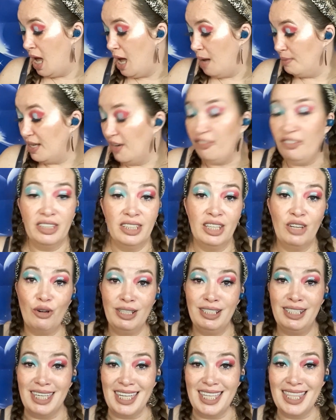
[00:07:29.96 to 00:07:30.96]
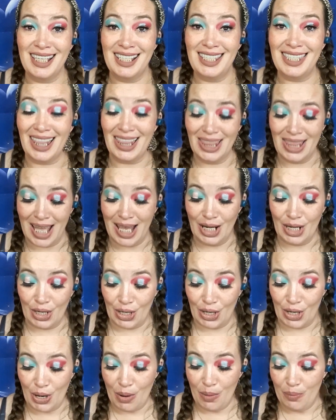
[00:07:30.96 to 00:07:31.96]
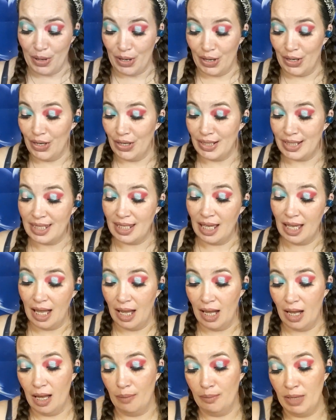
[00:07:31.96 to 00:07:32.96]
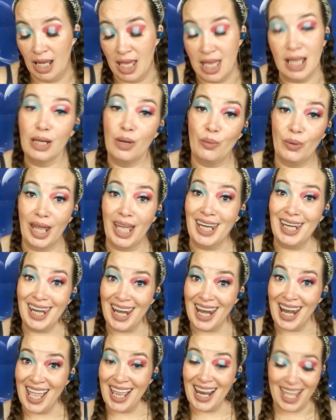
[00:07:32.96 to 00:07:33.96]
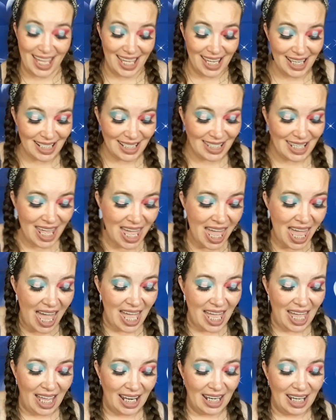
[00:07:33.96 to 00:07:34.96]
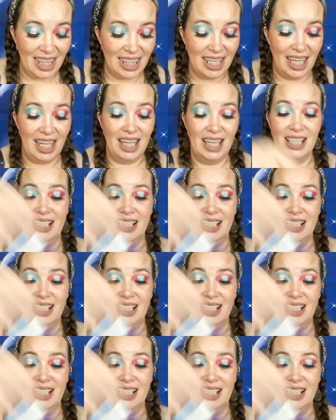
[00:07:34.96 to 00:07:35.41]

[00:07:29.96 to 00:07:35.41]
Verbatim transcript: definitely going to eat this later, but I'm going to eat it when I need it. And they